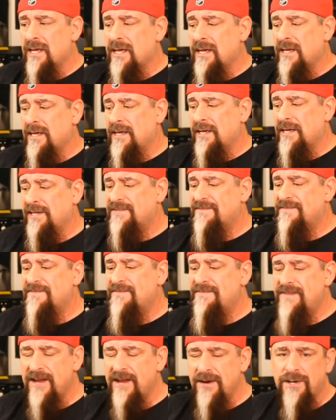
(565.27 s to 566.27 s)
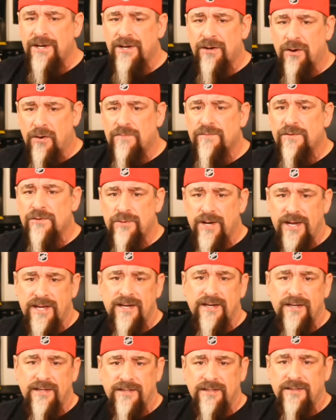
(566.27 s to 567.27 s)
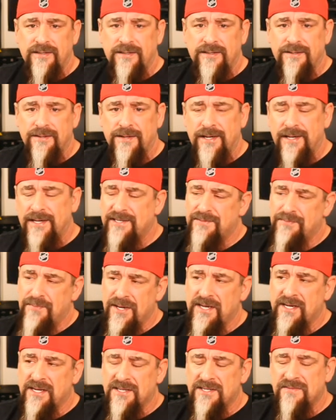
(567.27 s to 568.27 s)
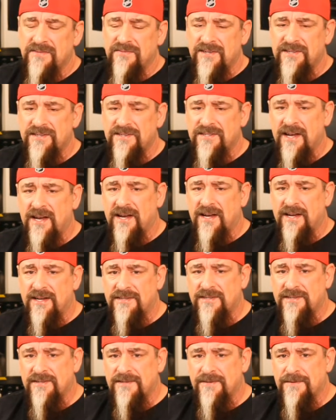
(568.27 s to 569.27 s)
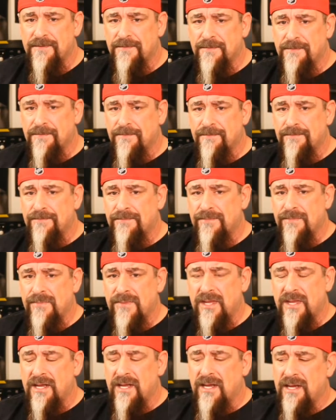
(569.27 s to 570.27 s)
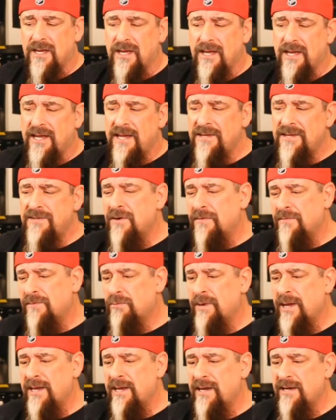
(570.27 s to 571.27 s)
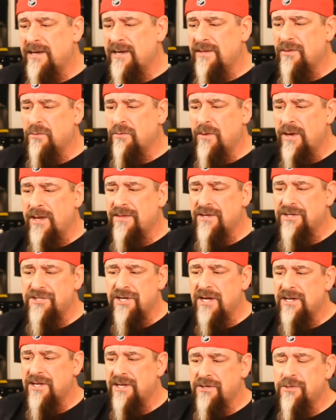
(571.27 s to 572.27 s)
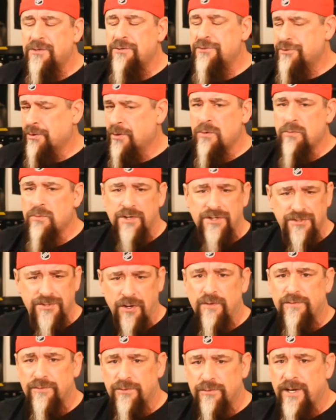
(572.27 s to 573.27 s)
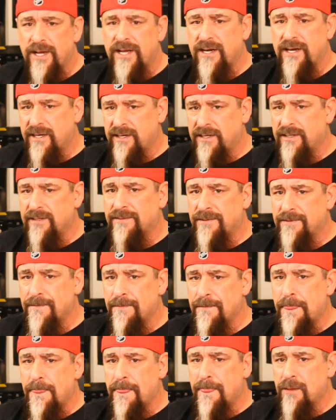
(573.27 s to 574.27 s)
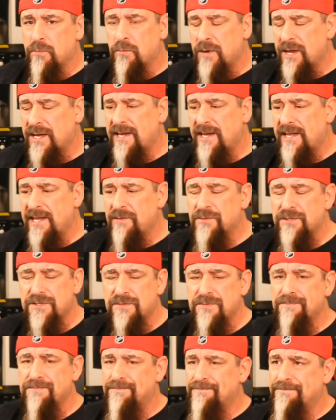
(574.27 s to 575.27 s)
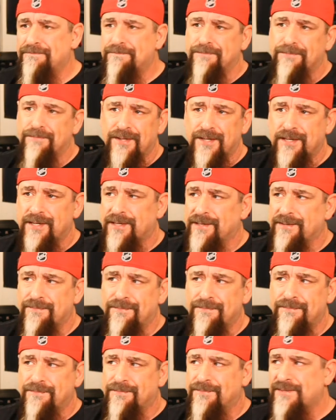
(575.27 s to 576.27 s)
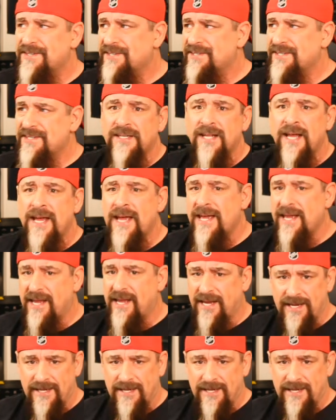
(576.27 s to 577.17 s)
He's very overrated, and it's because of his size. He's overrated in the way that Johnny Gaudreau was overrated when he was slaying it,